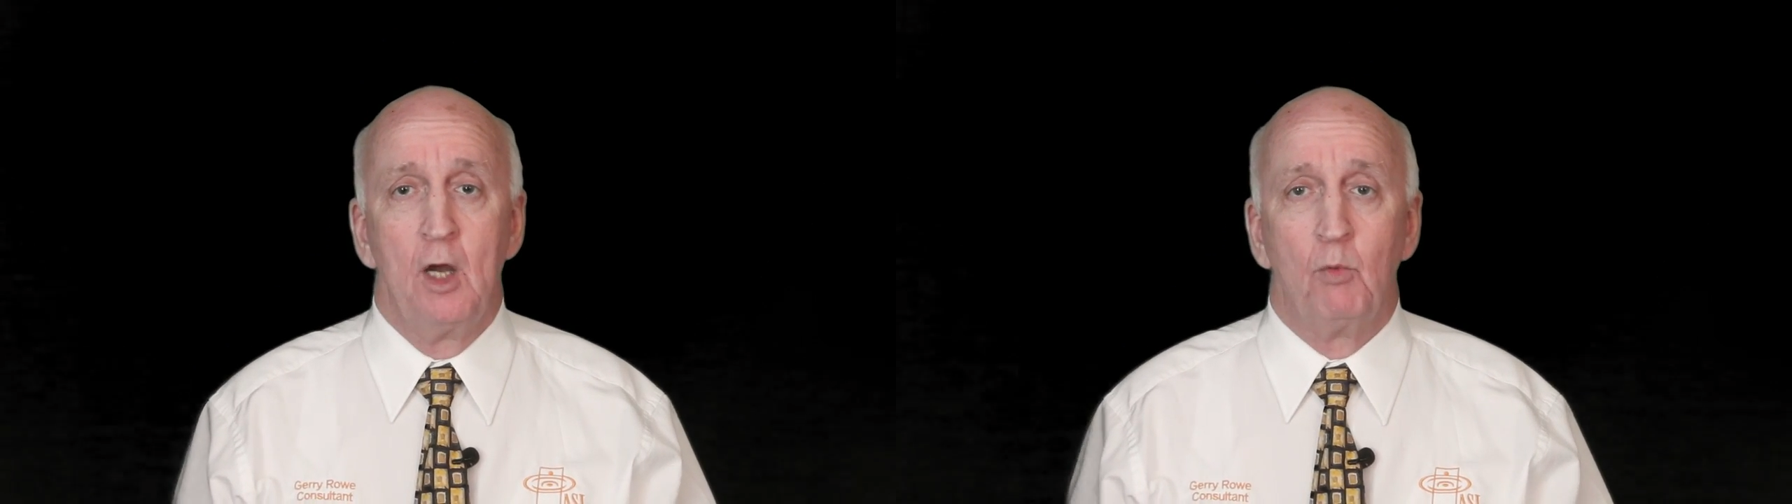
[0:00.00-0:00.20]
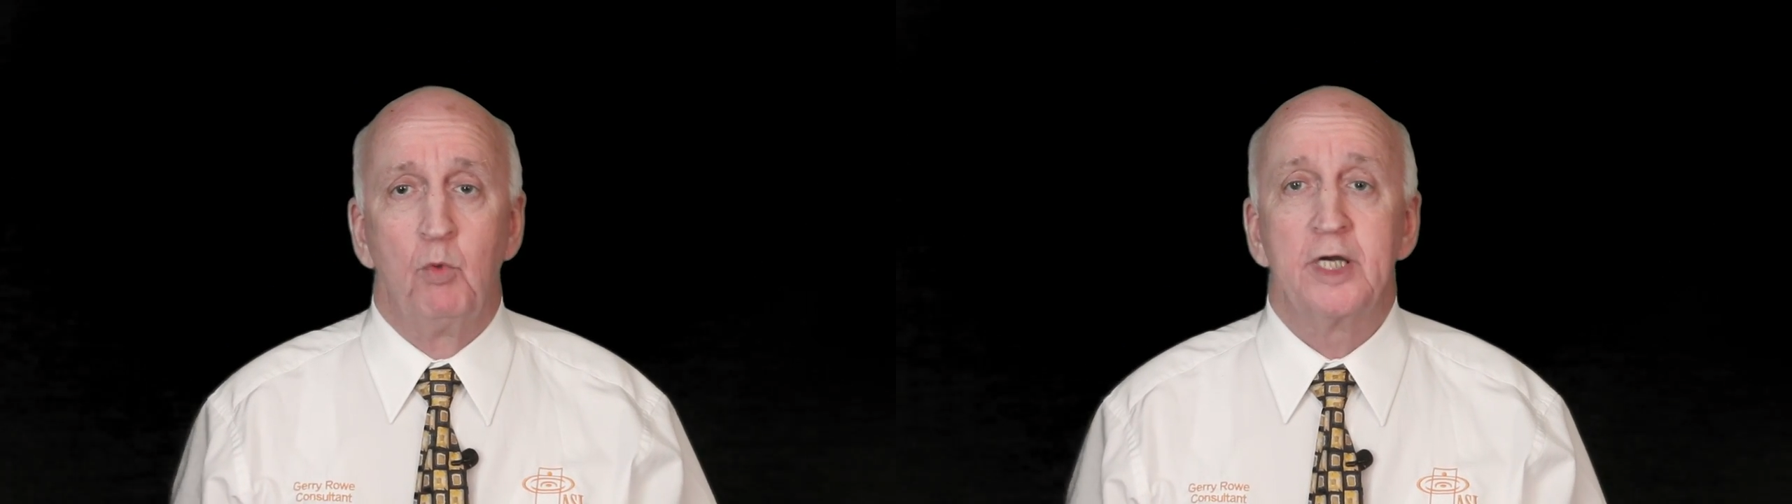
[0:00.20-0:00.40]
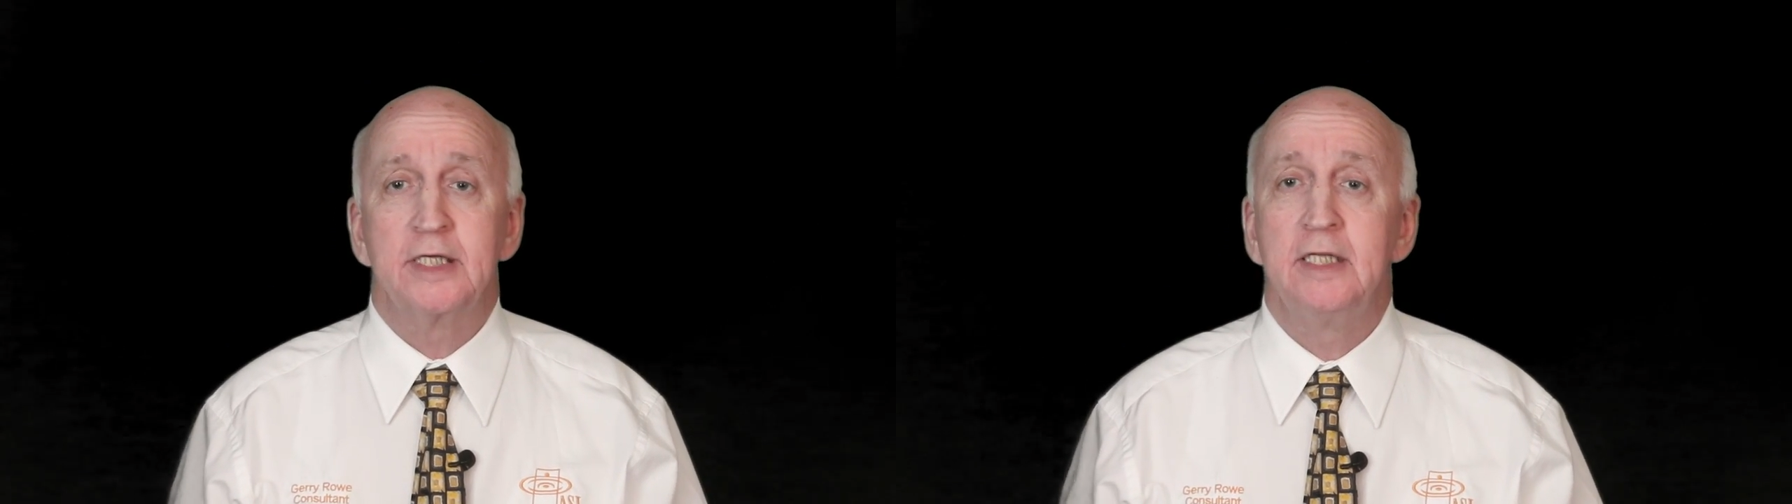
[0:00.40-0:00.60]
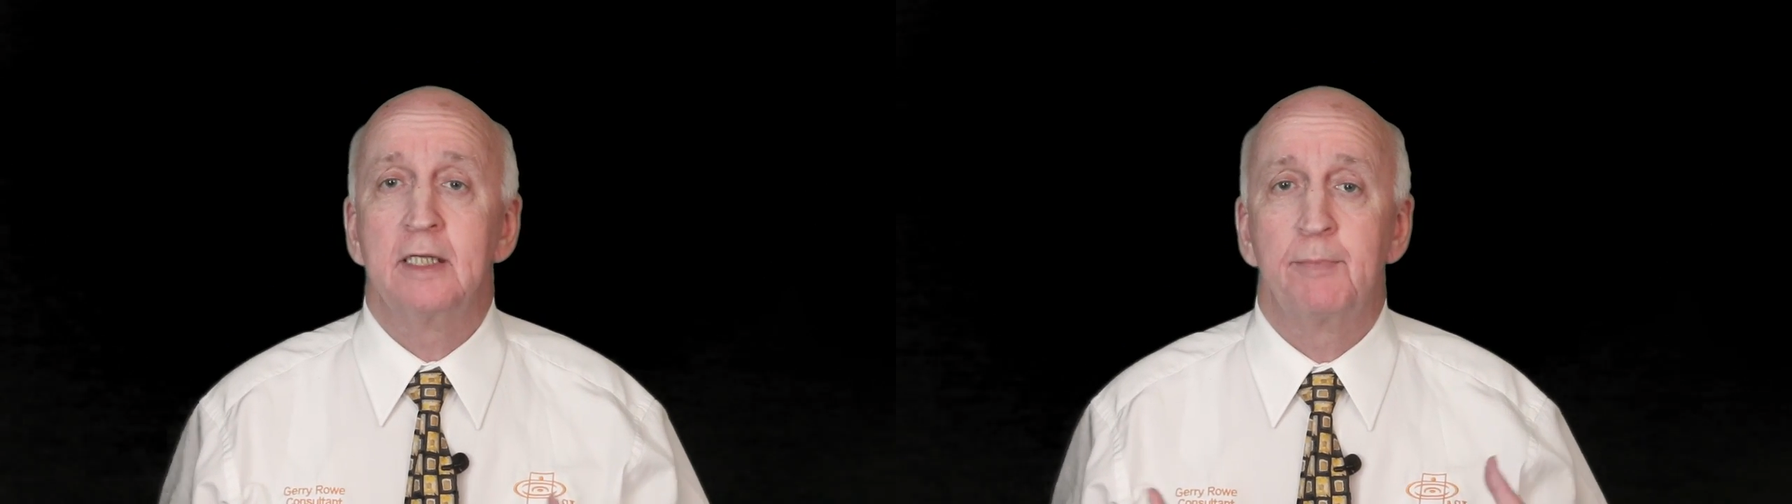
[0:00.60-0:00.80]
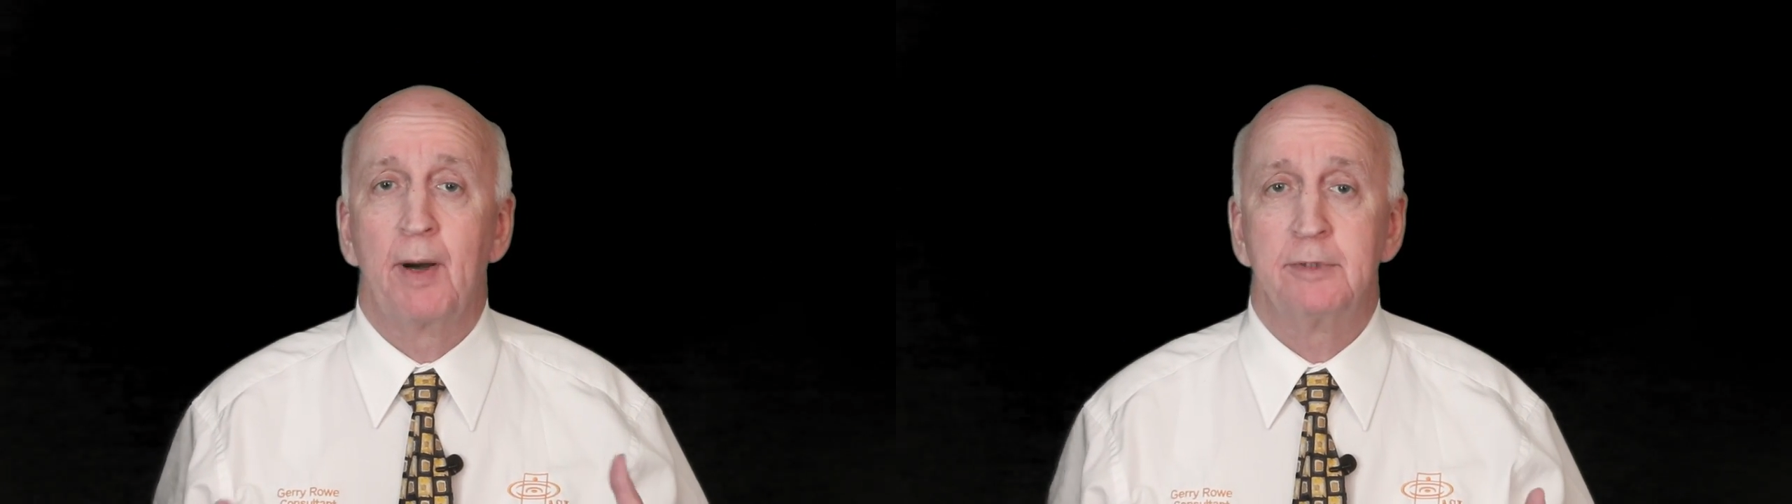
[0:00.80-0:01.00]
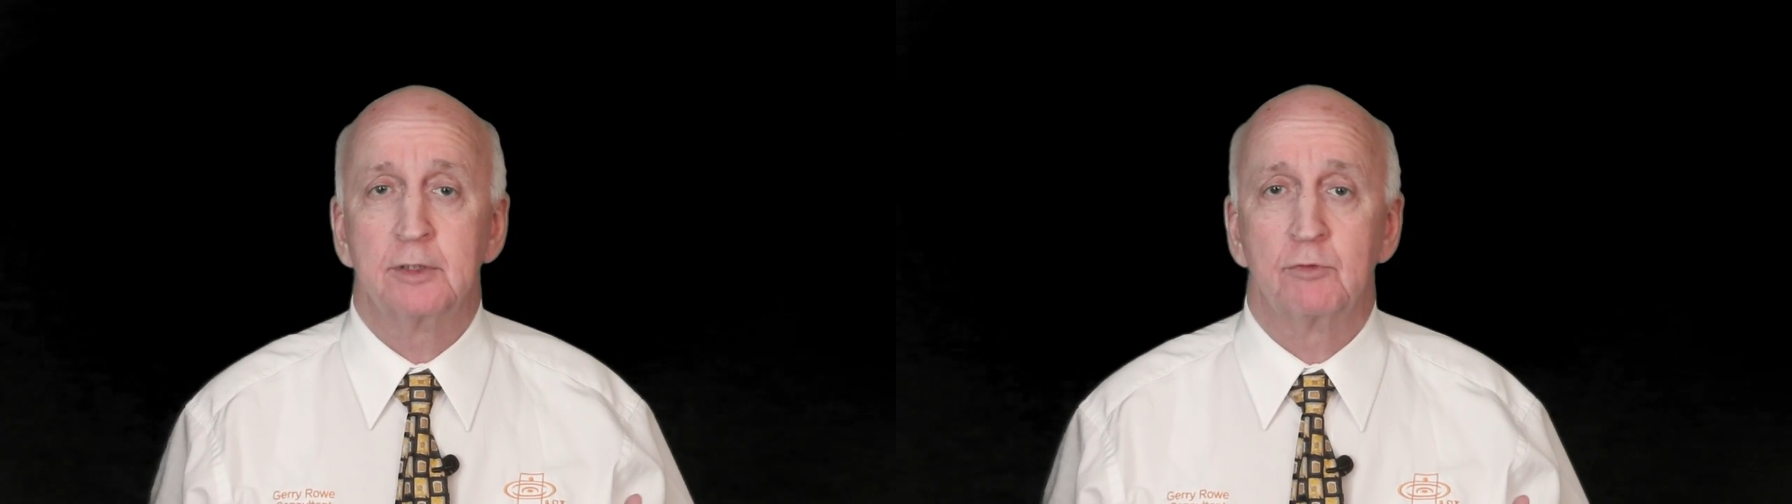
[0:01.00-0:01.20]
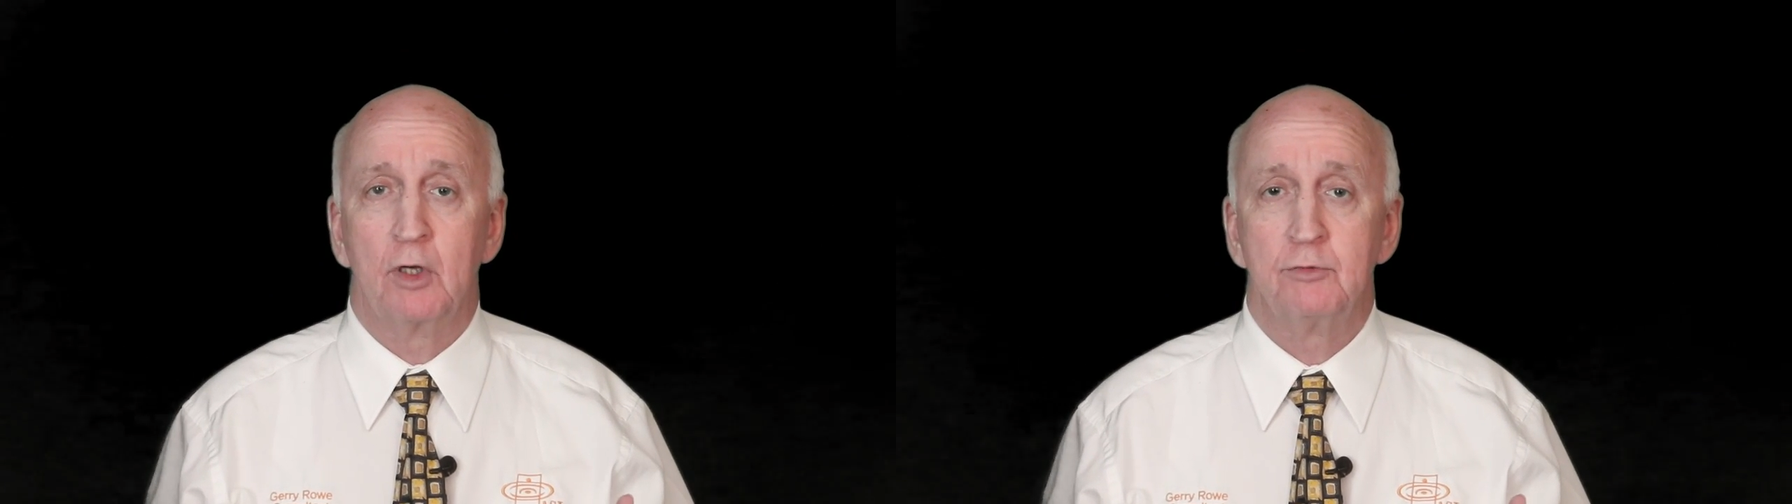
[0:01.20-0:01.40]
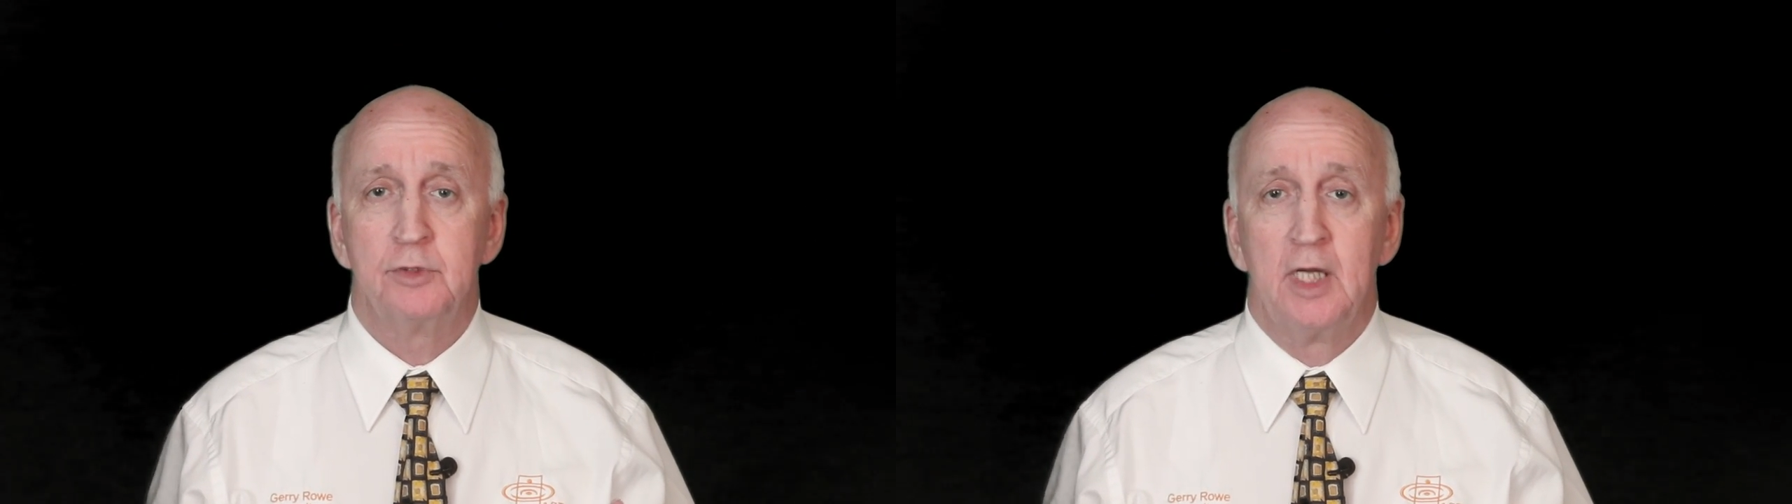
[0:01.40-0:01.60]
working in a public
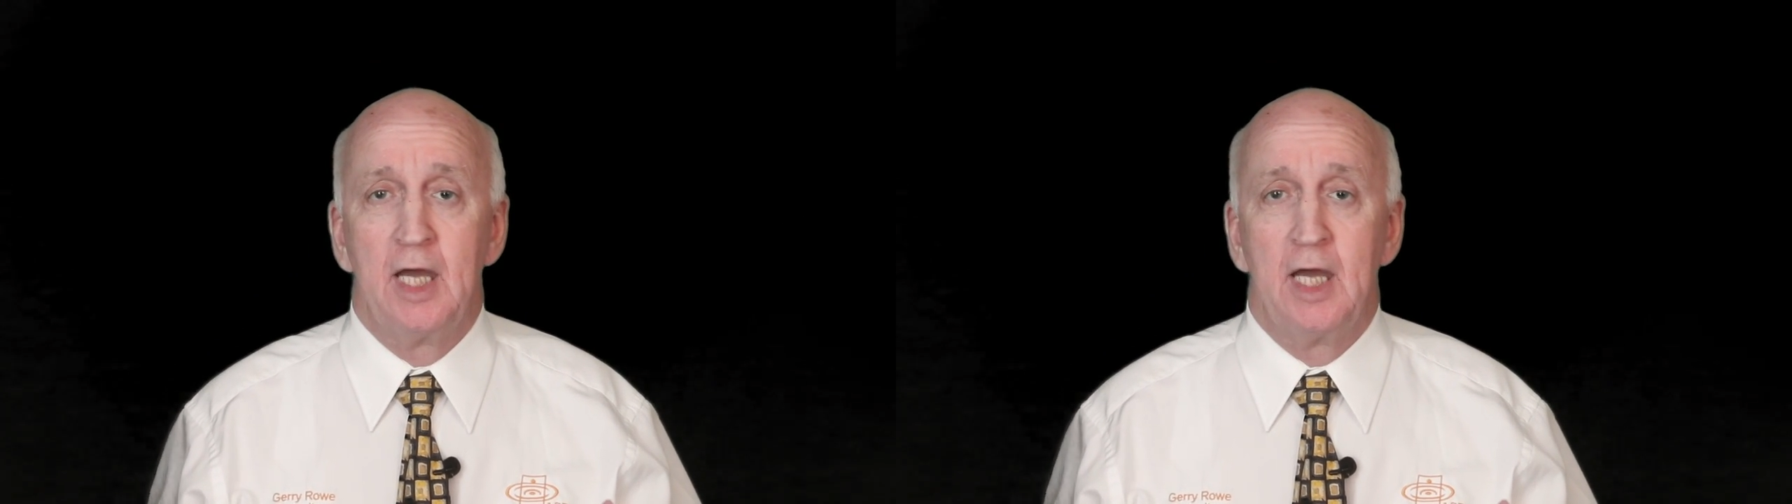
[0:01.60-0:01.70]
road